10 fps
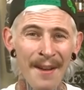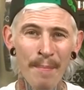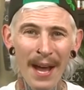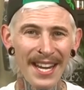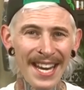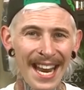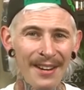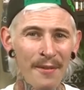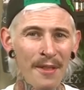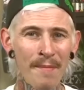But none
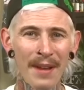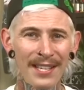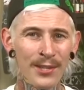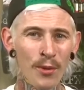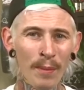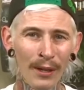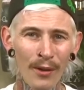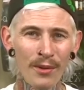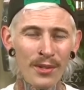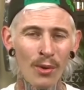of them are super
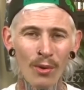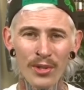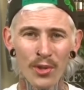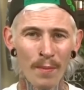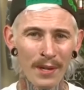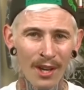loose or super